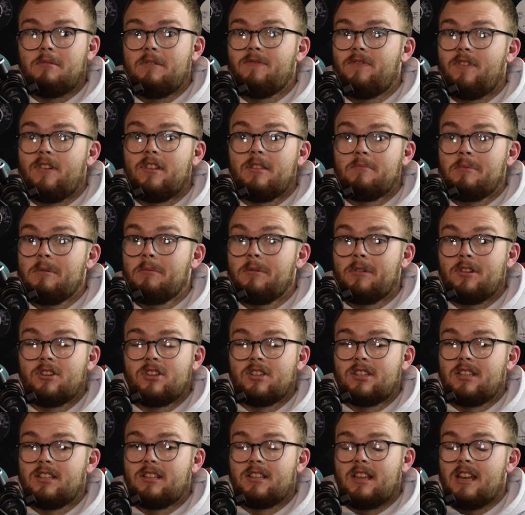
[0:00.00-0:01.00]
to be fair, the people that
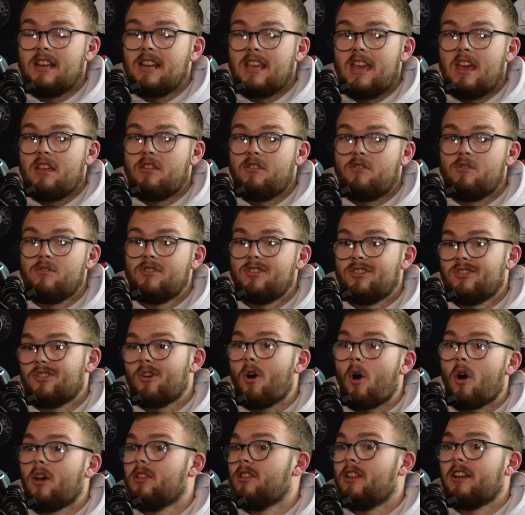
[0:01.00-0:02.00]
just didn't get through
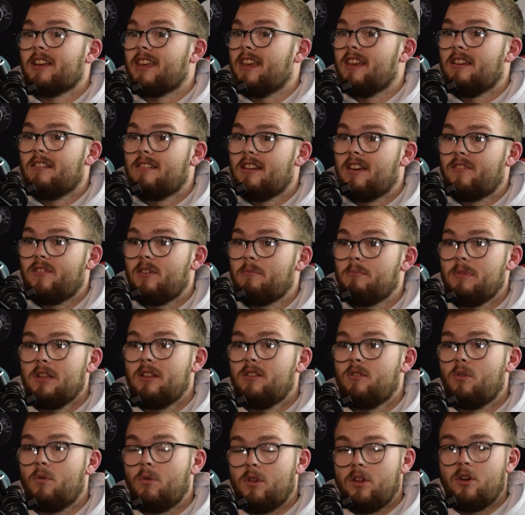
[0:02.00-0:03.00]
just got unlucky, if I'm
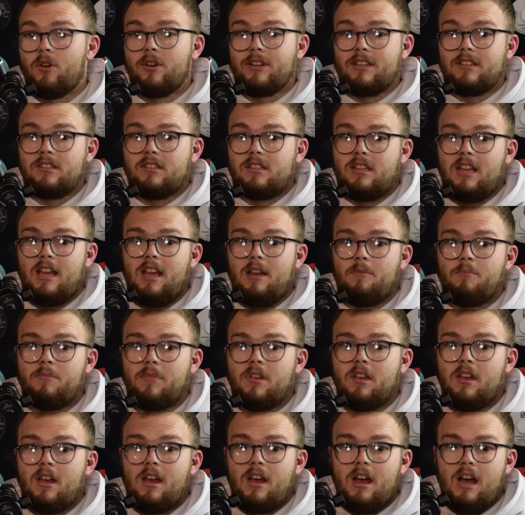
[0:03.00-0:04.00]
being yeah. totally honest.
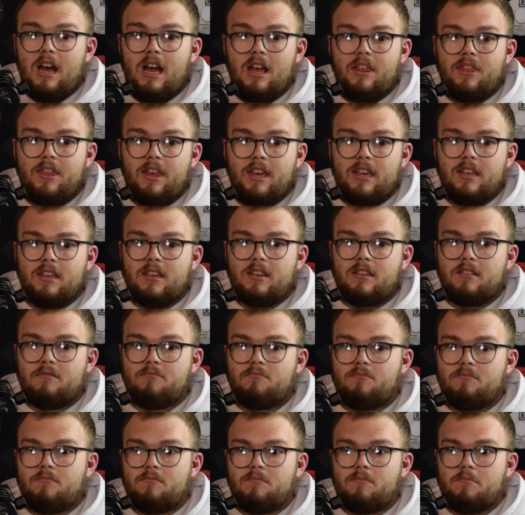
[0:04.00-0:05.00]
Um, I
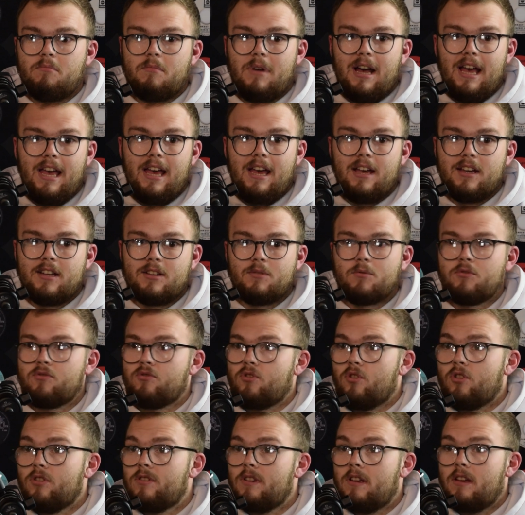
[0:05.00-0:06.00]
think my act
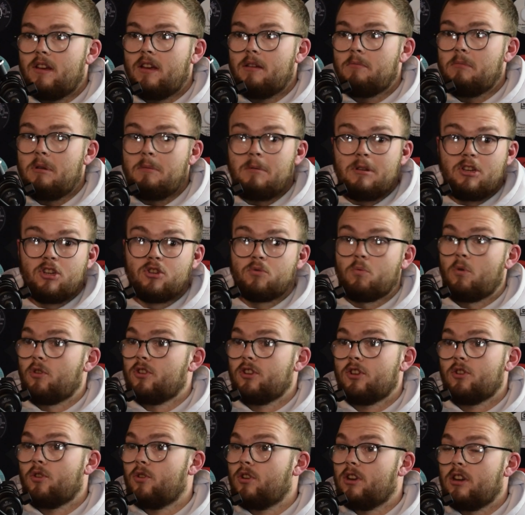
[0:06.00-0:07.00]
was good. It maybe just
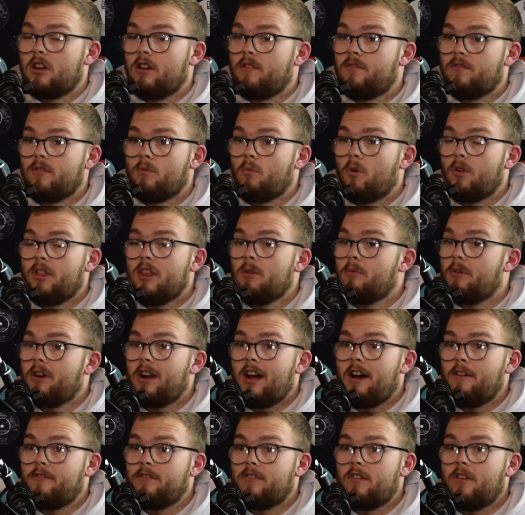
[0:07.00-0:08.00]
wasn't good enough for what they were
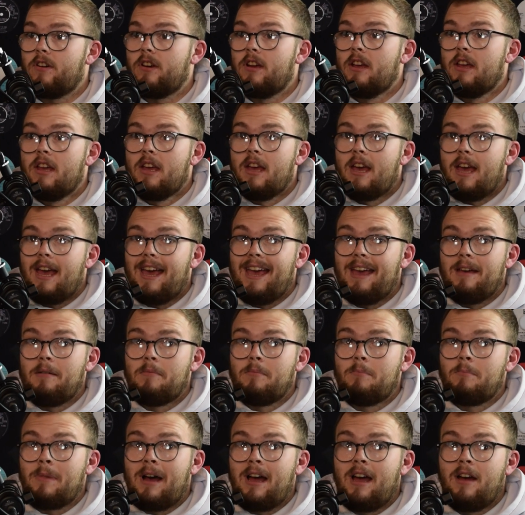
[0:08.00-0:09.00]
after.
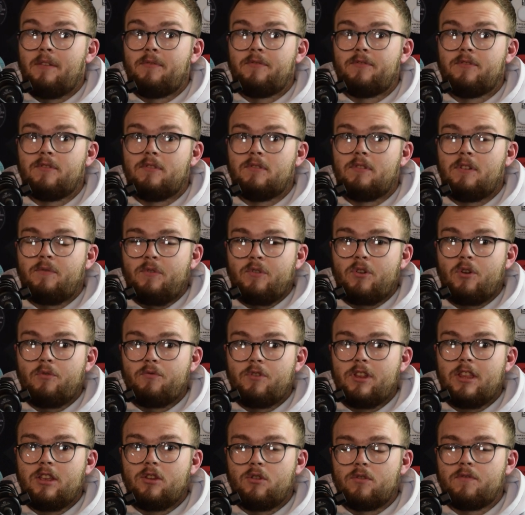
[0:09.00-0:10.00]
Um, I have, I've
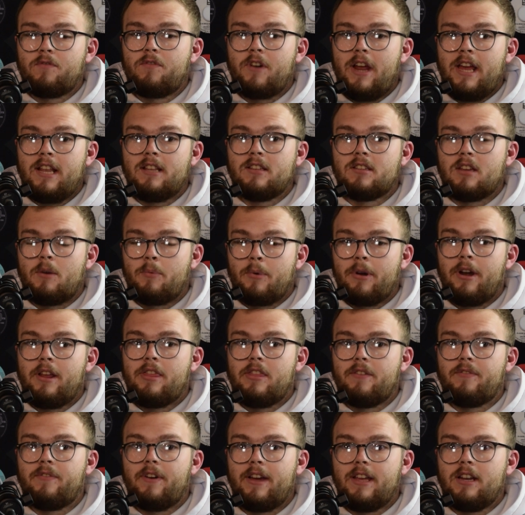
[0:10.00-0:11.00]
got really good friends that were
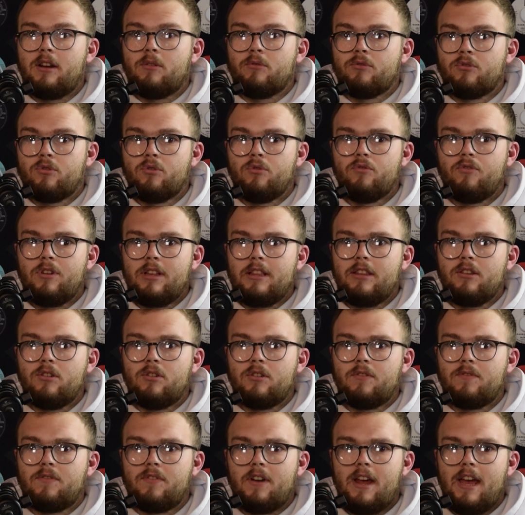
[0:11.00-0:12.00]
in the final, two really
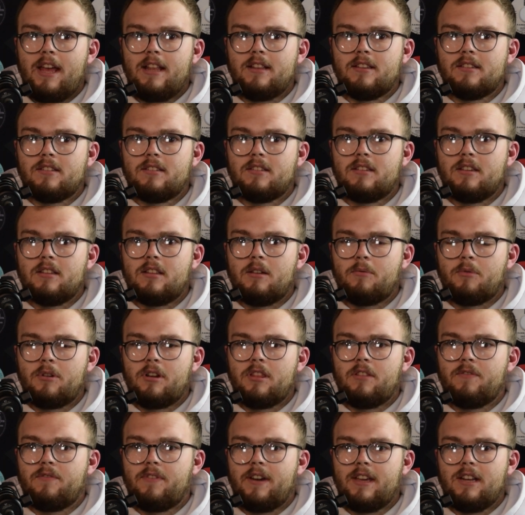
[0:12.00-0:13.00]
good friends that
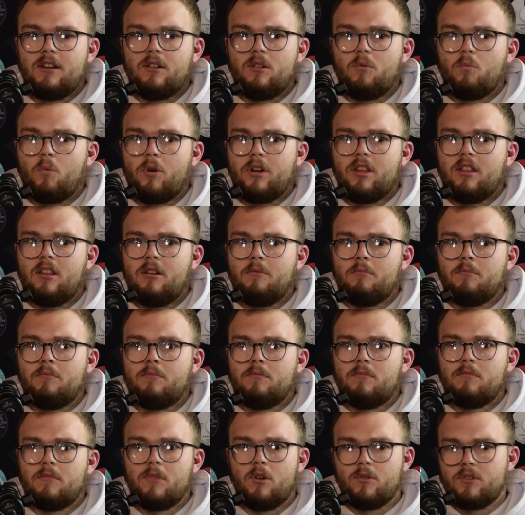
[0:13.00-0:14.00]
were in the final, and one of
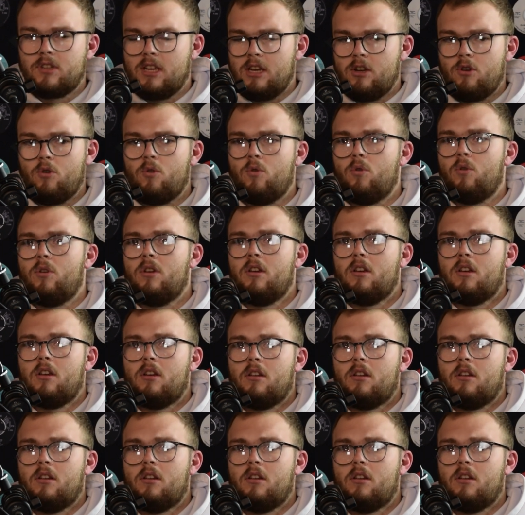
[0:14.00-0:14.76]
them, not saying who,